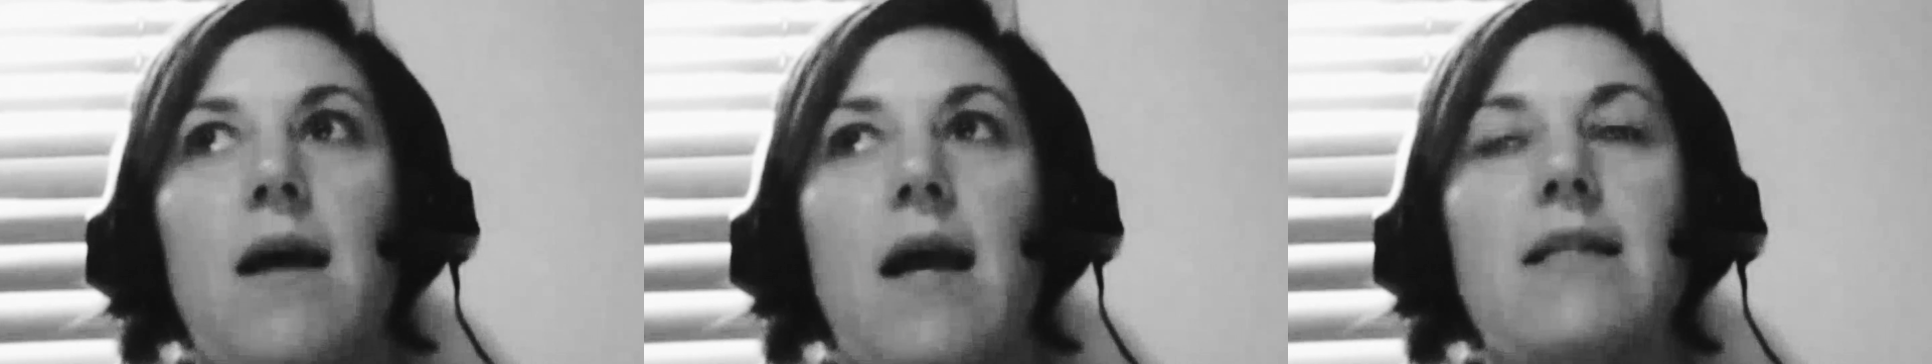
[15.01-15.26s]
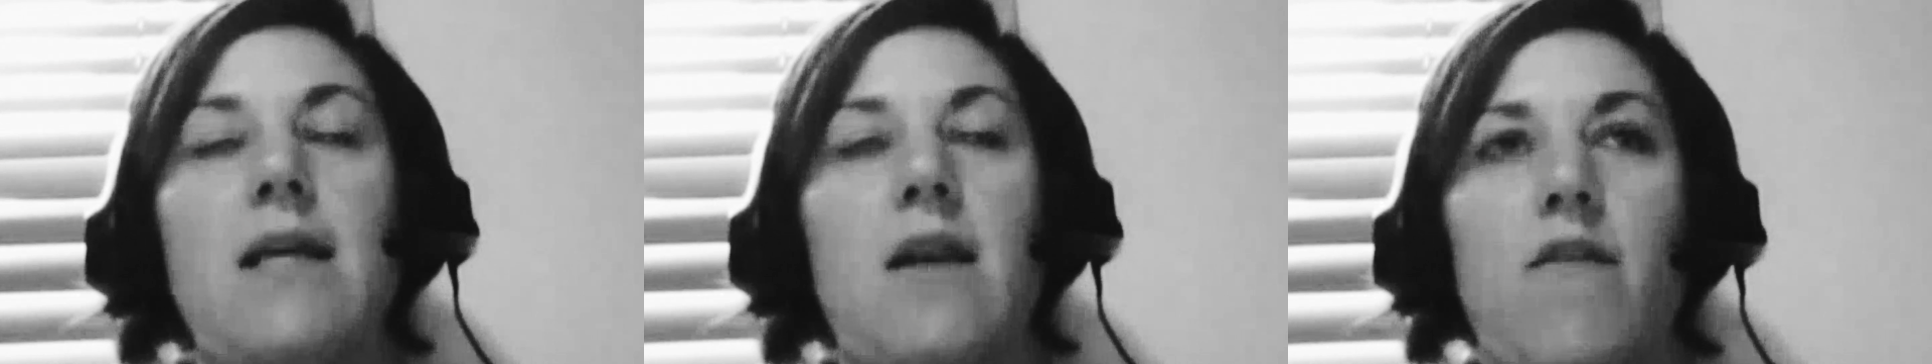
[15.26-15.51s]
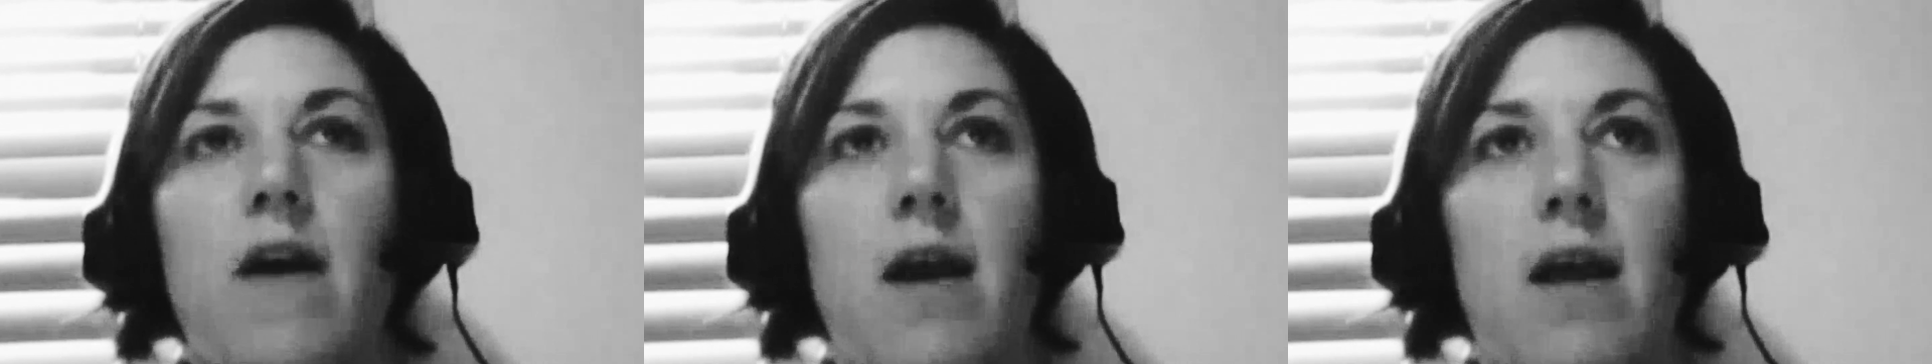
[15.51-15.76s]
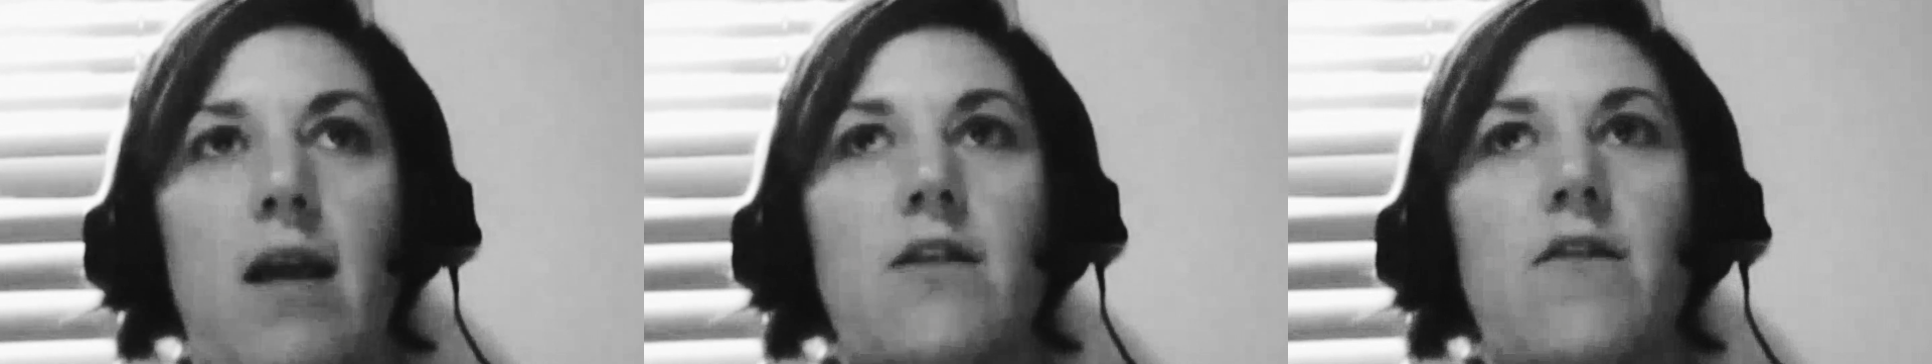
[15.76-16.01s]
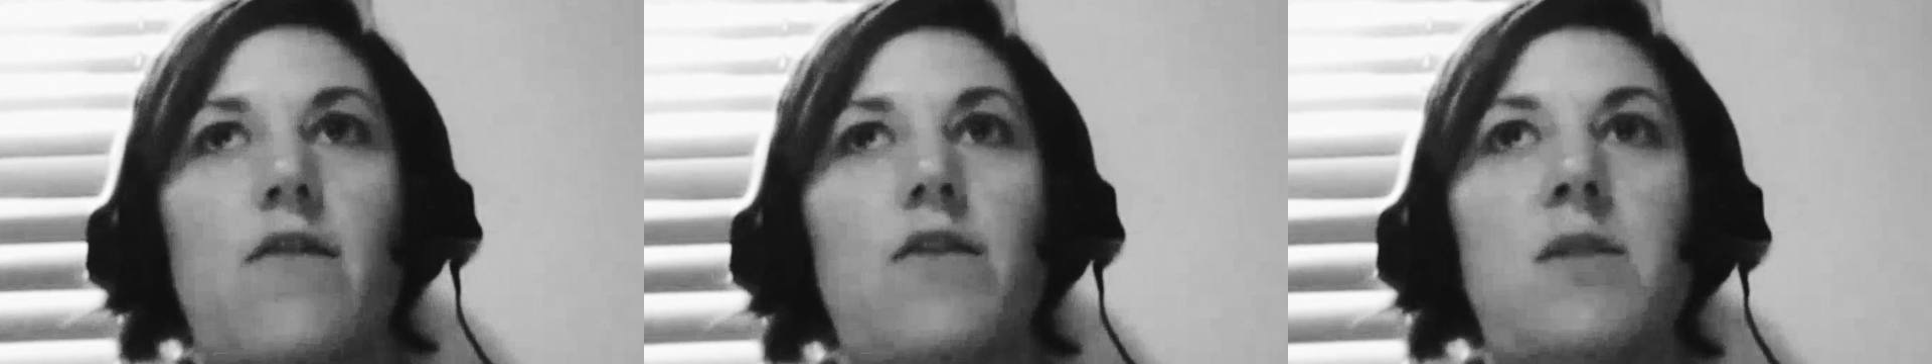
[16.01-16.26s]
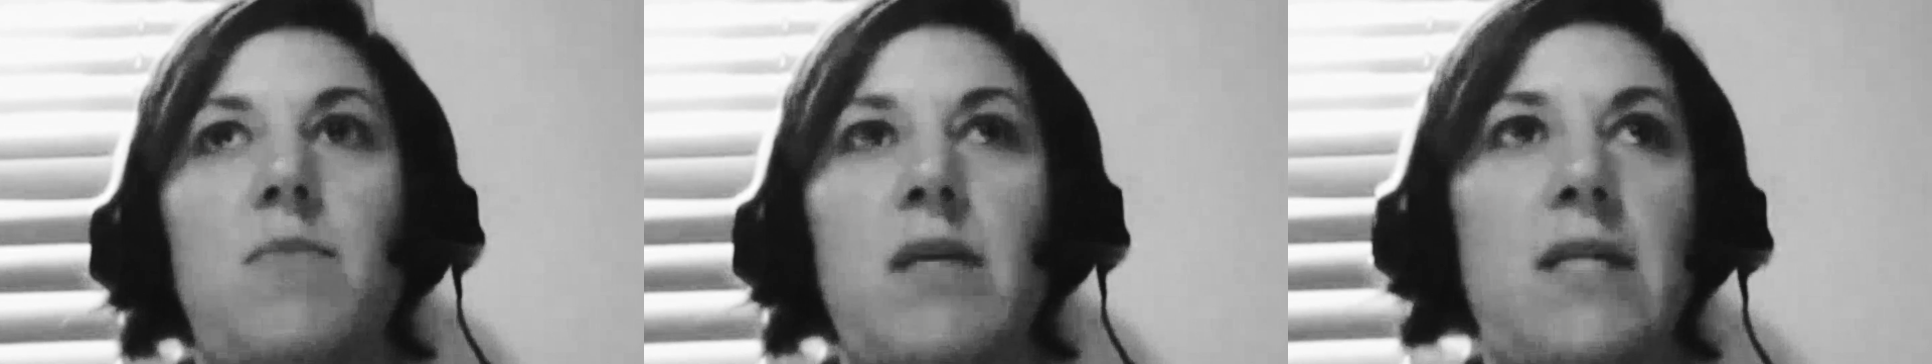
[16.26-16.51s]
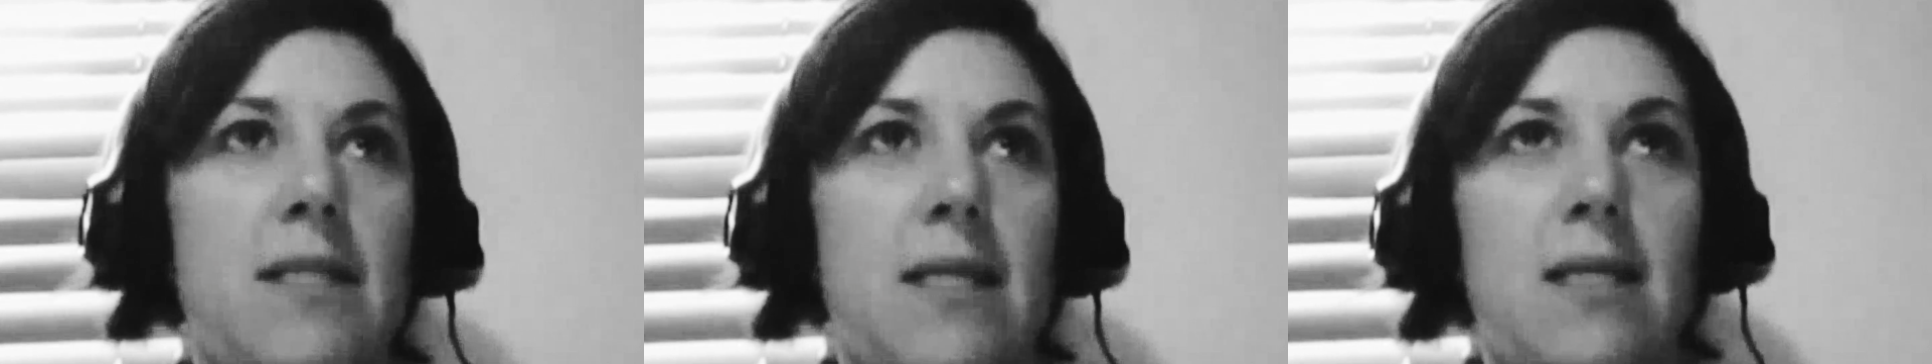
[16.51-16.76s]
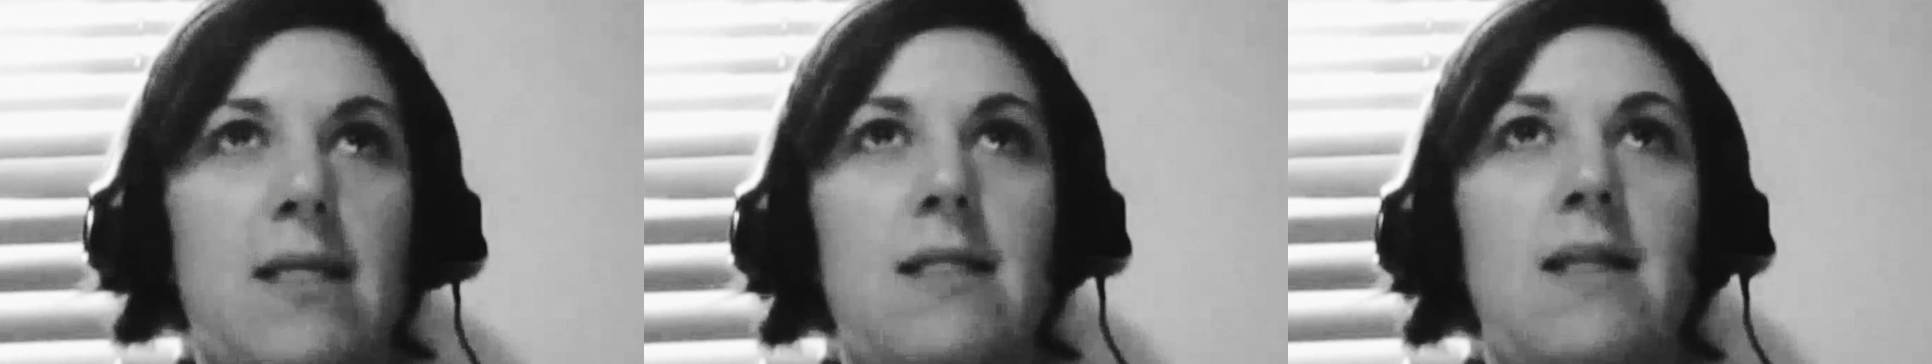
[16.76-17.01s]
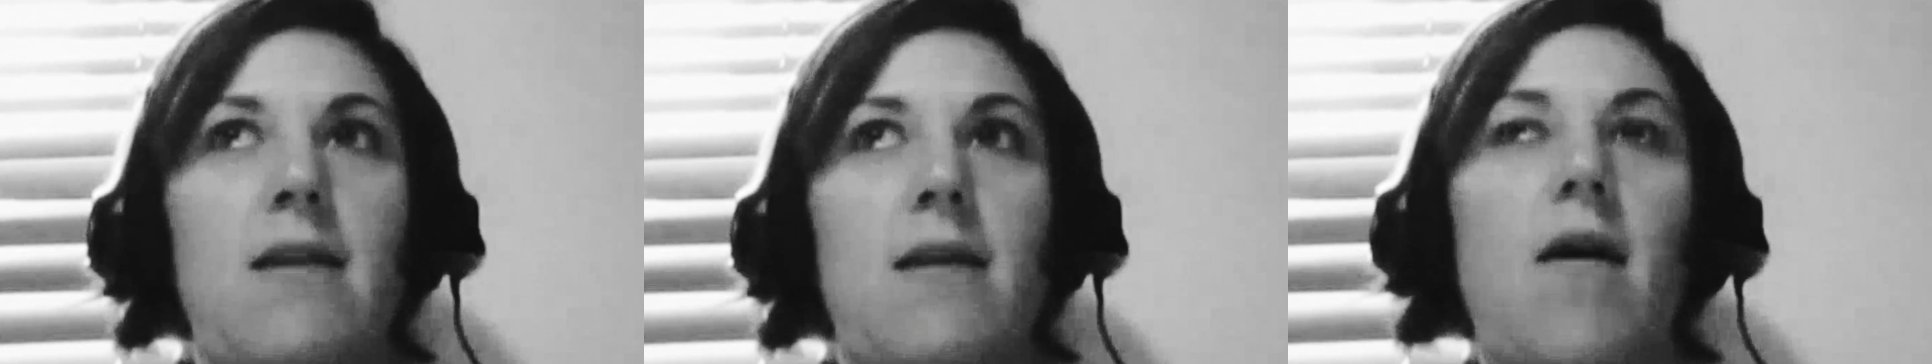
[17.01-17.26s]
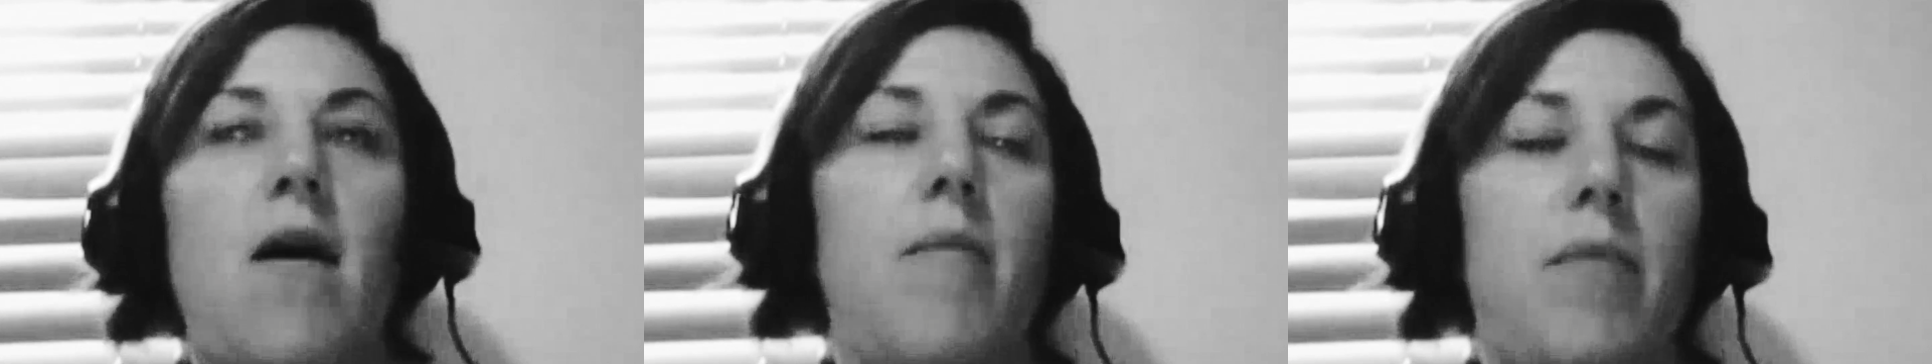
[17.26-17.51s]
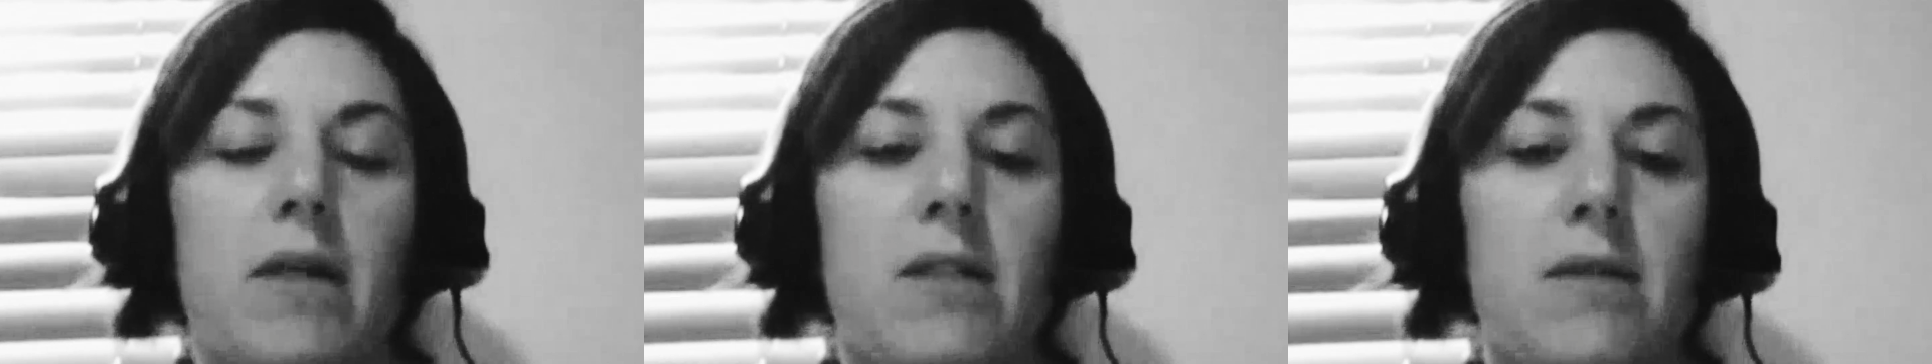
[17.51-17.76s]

identifying different species in a complex